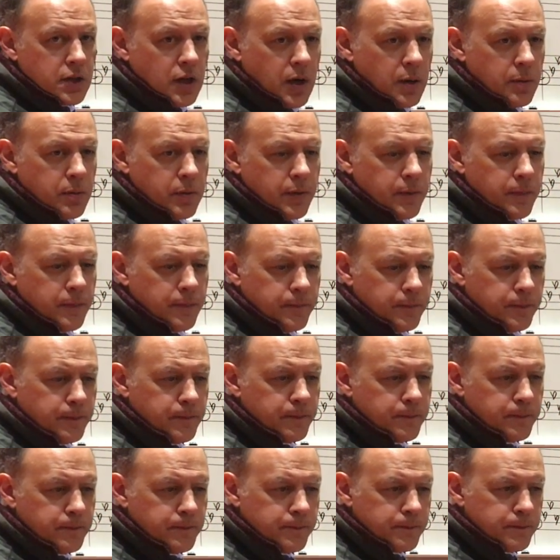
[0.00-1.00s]
I
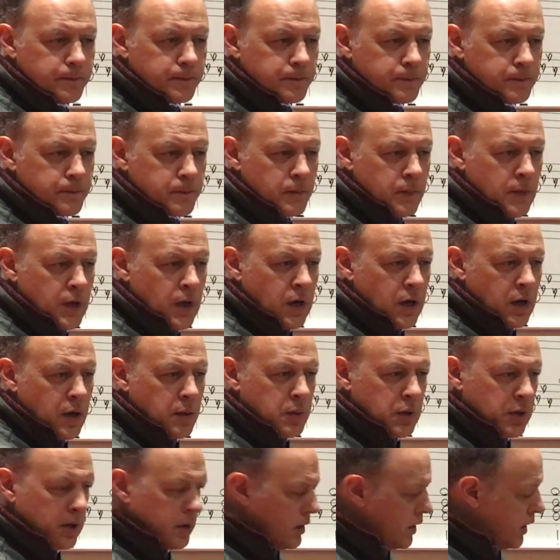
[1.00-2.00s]

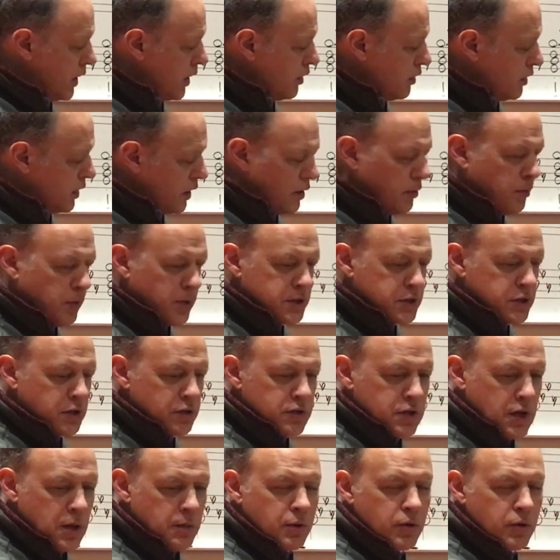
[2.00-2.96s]
mean, literally what's on top,